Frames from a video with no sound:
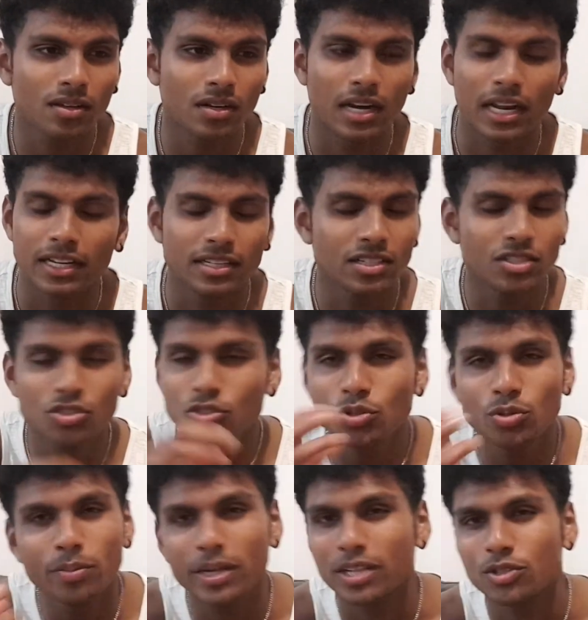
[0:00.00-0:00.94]
like there's
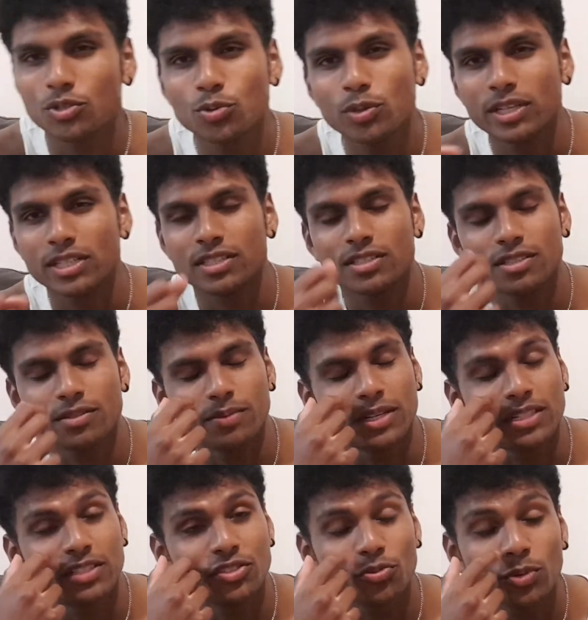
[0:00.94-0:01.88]
too many twists,
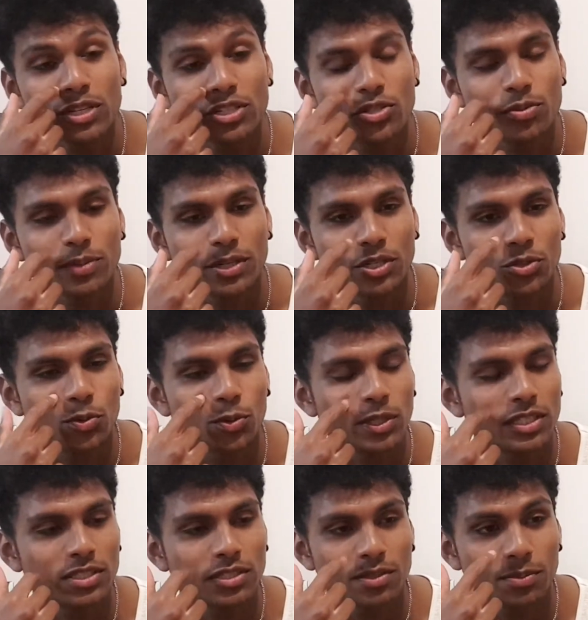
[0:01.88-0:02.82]
man. There's way too many
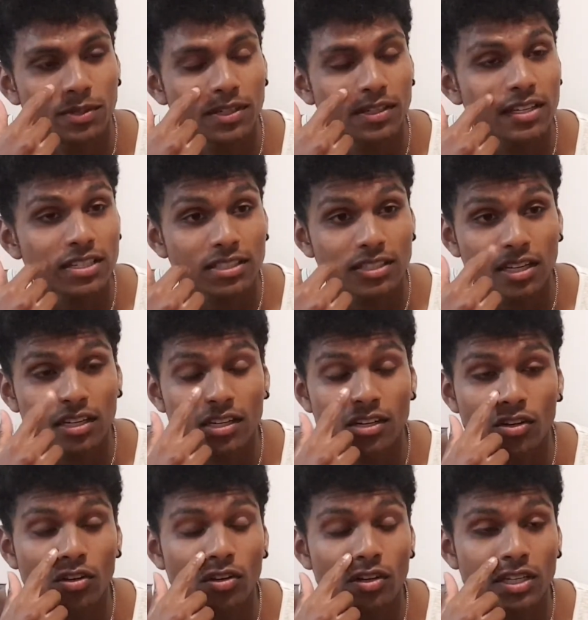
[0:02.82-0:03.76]
twists. But this, I
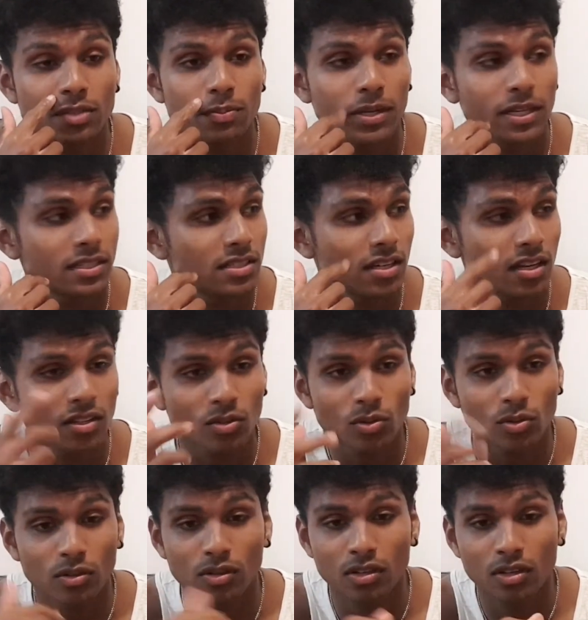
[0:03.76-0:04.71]
did not expect it. I
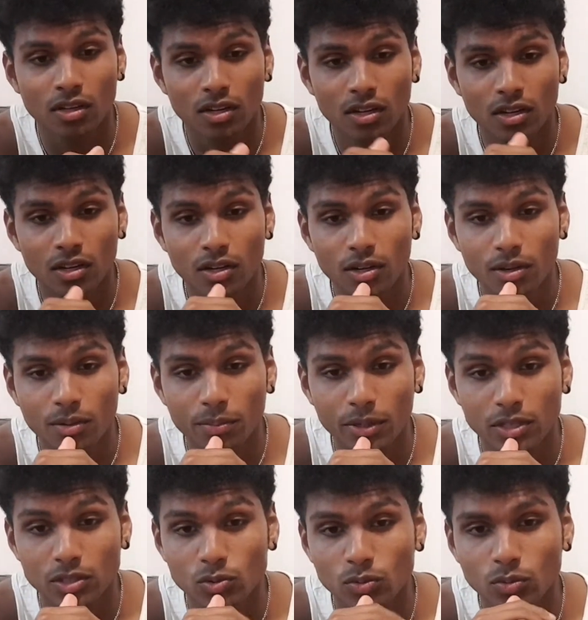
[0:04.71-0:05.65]
thought
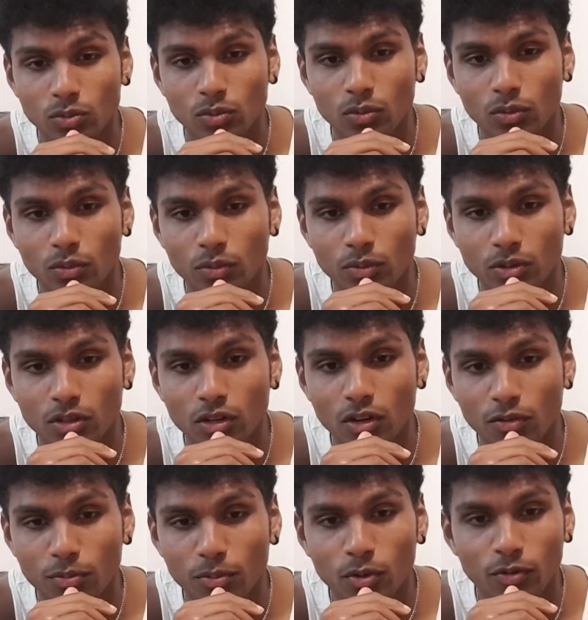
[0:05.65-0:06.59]
because
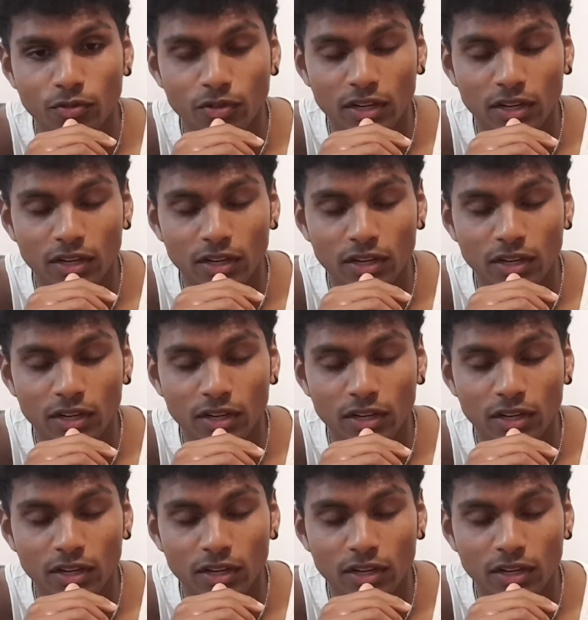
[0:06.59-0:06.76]
Darth Maul